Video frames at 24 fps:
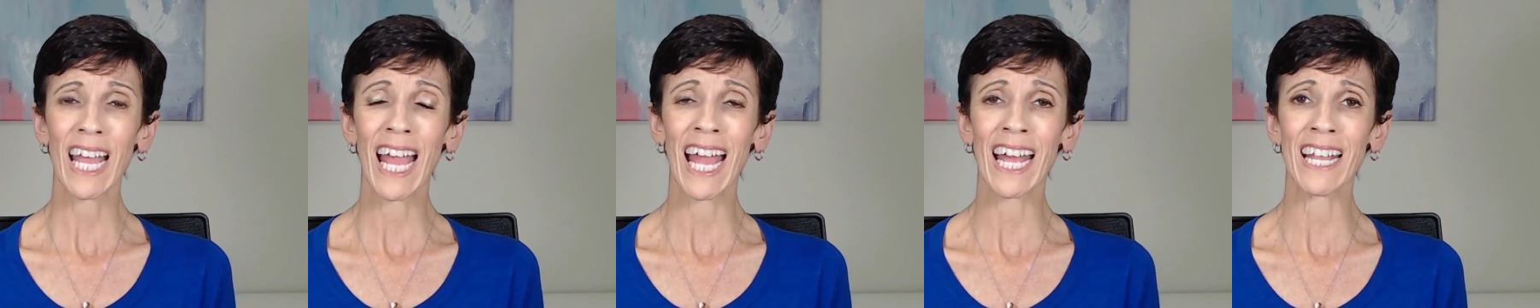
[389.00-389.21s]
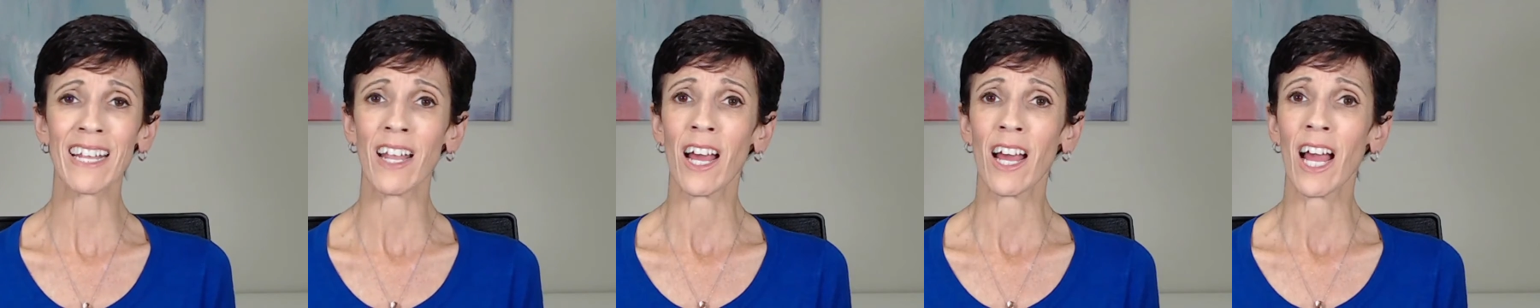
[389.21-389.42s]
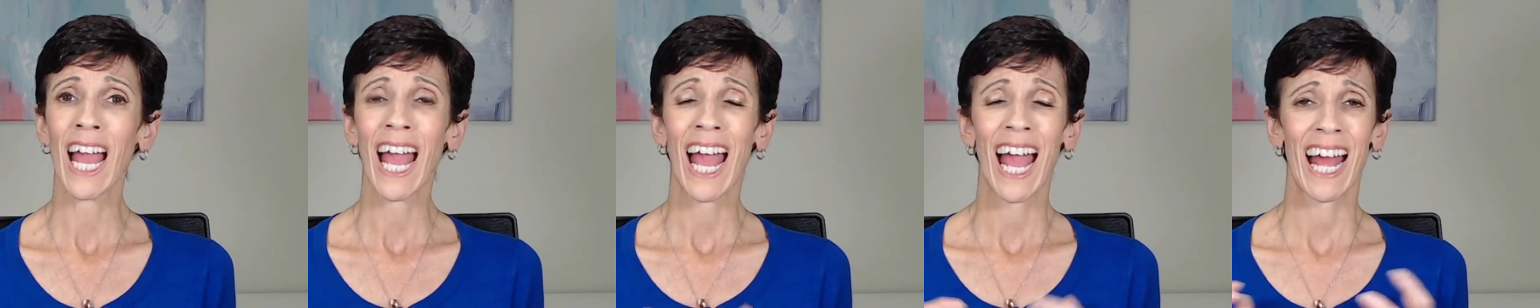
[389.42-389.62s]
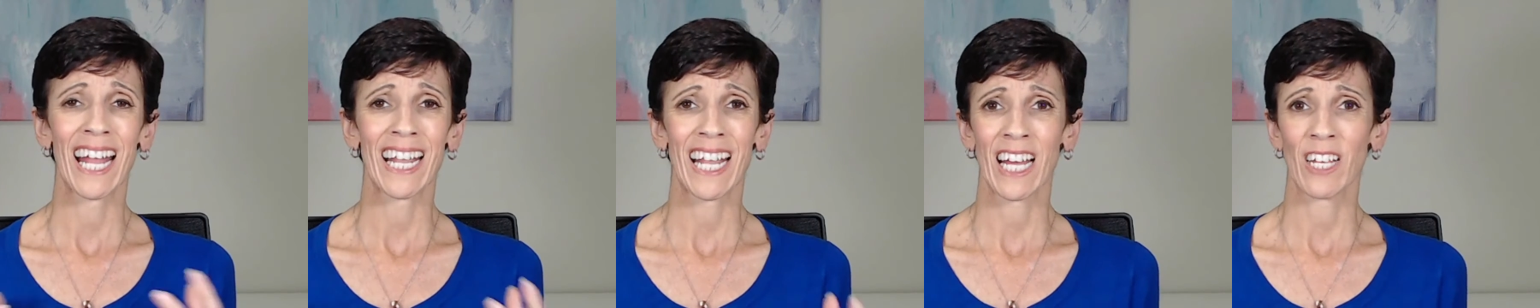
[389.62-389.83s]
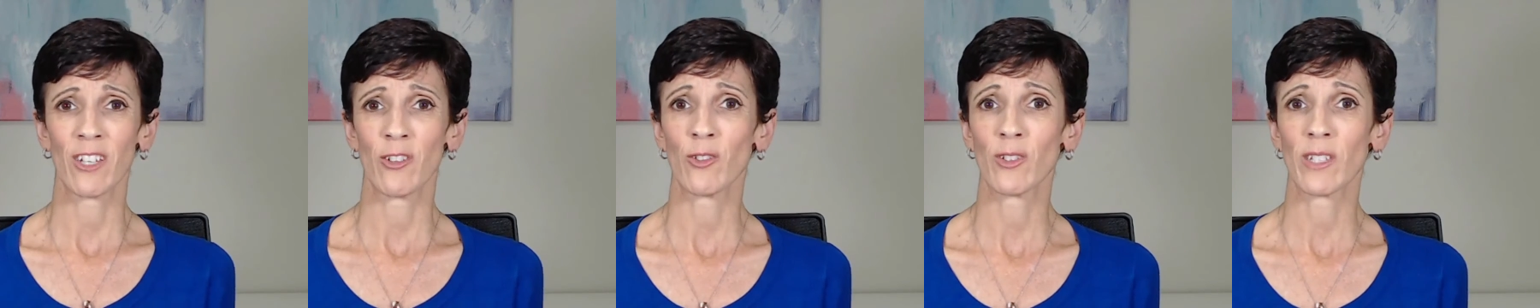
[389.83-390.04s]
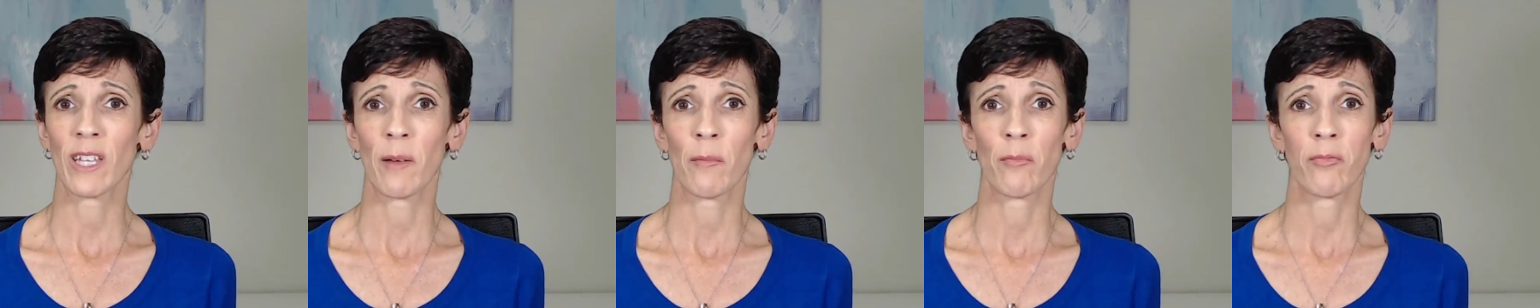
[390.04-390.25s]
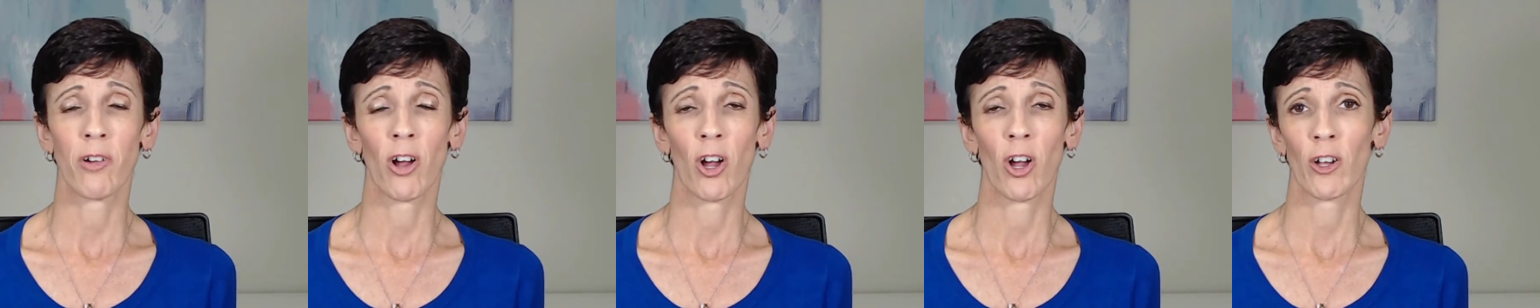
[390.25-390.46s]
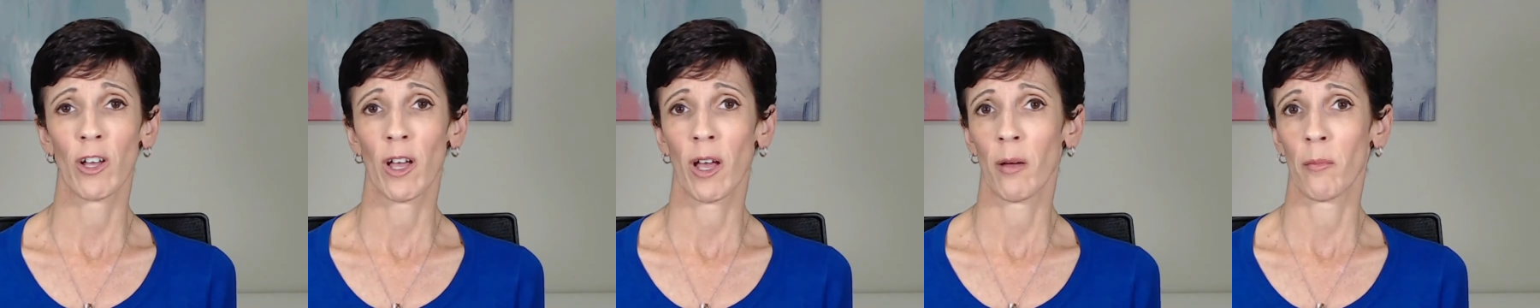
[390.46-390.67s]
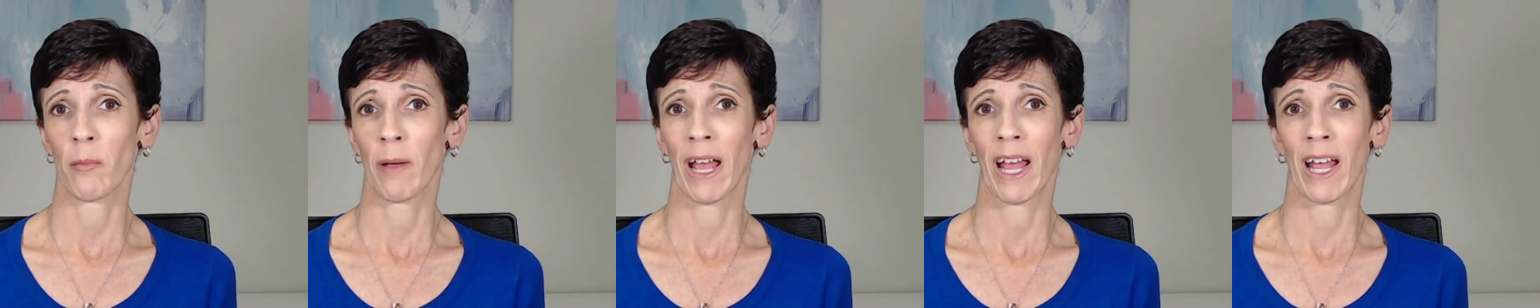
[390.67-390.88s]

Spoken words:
And I used that program,